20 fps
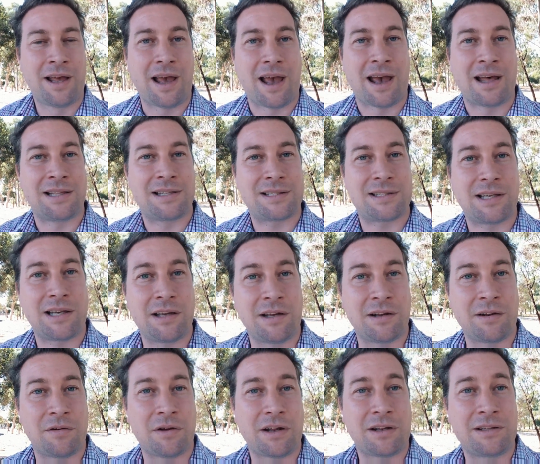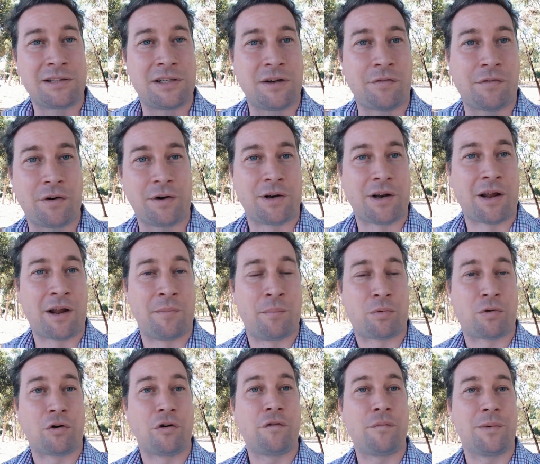and see different
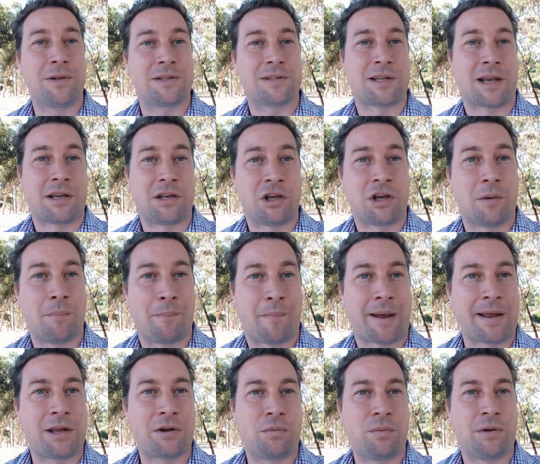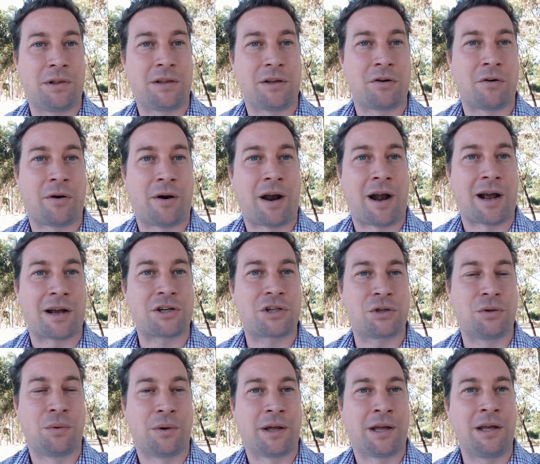improvements that you can make with your
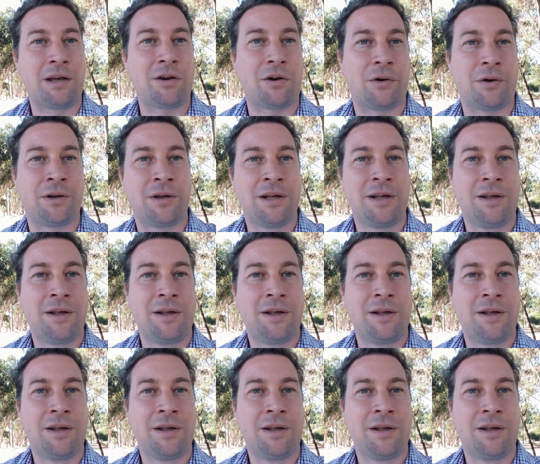actual ego.